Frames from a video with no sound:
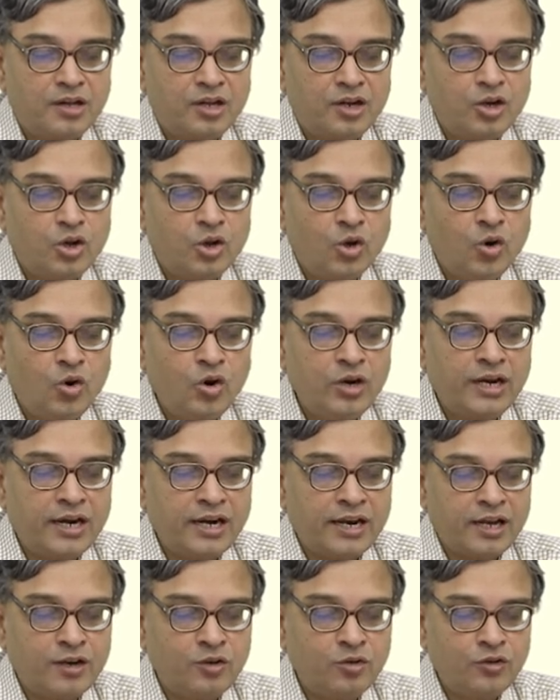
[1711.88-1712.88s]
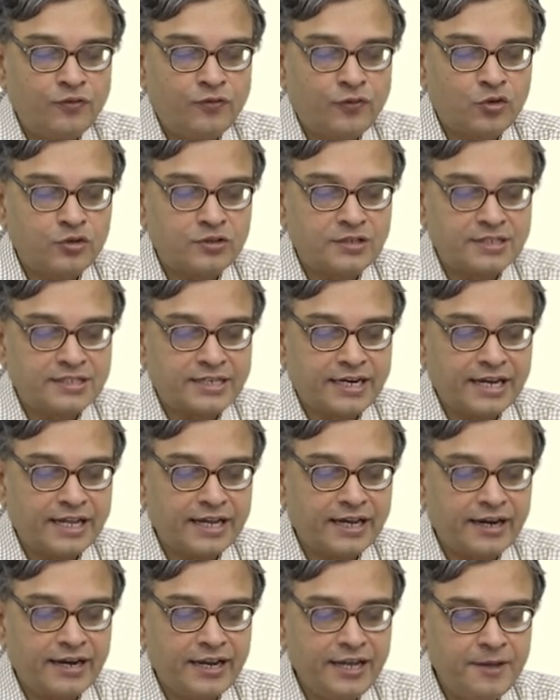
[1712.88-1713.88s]
known and unknown forces
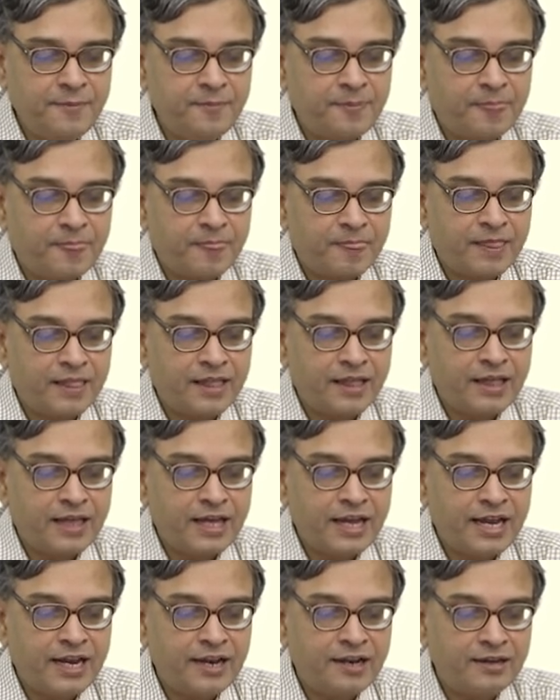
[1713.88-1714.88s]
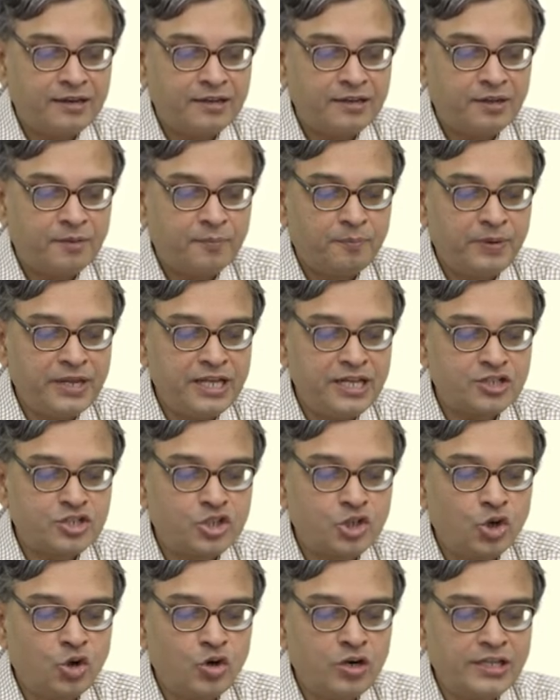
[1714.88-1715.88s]
clearly, and please
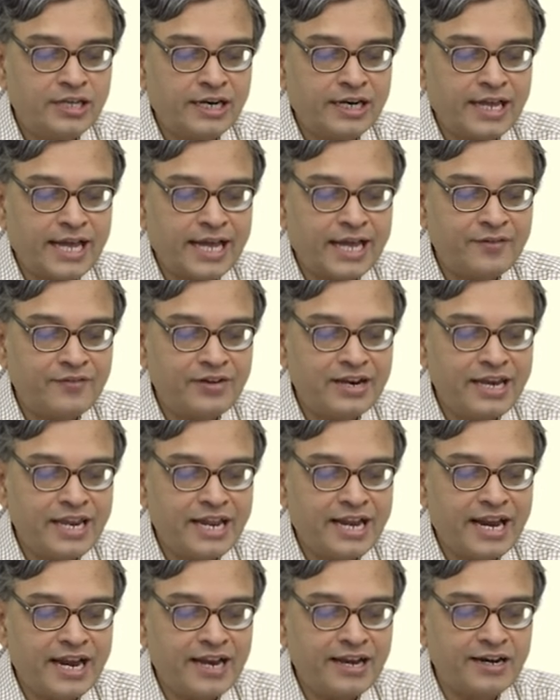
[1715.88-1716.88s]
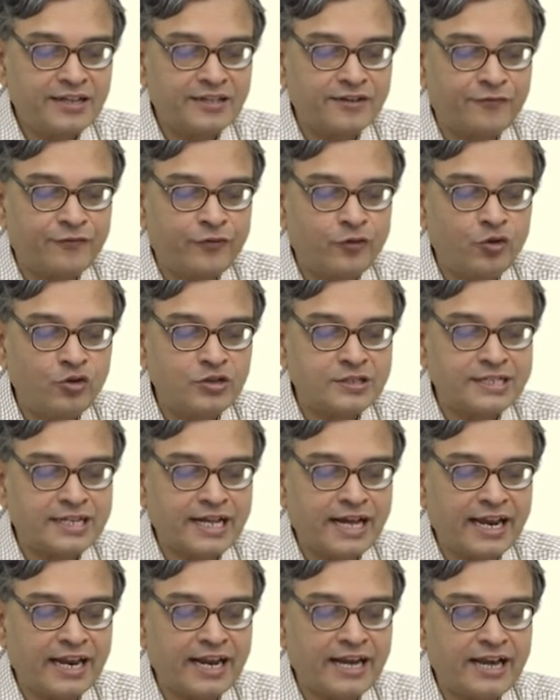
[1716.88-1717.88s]
note that I have indicated the force
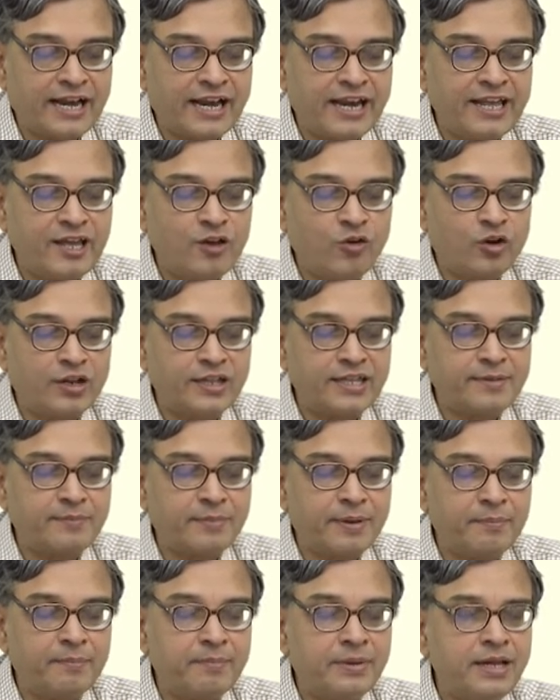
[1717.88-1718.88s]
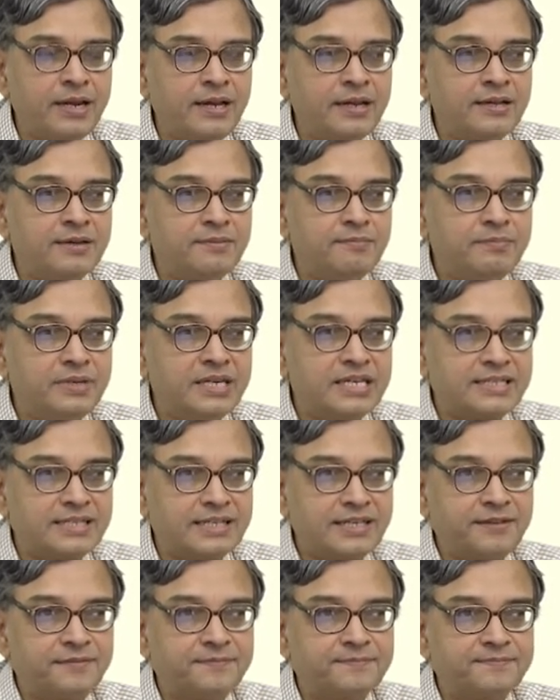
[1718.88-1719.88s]
correctly on the member B C,